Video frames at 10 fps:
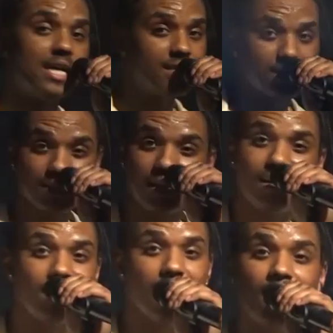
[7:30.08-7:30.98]
still
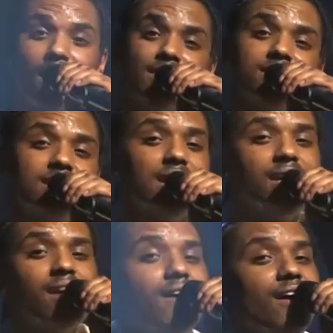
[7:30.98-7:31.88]
in love, still in
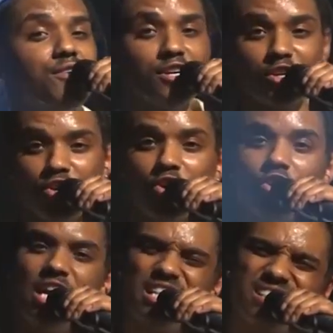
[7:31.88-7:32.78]
love with you.
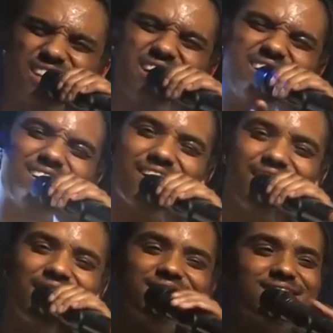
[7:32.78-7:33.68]
Still in
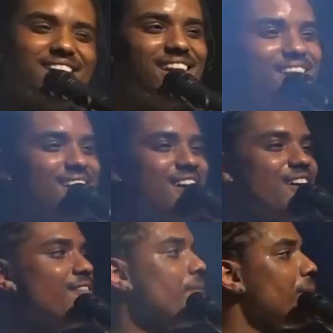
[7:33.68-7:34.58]
love, still in love,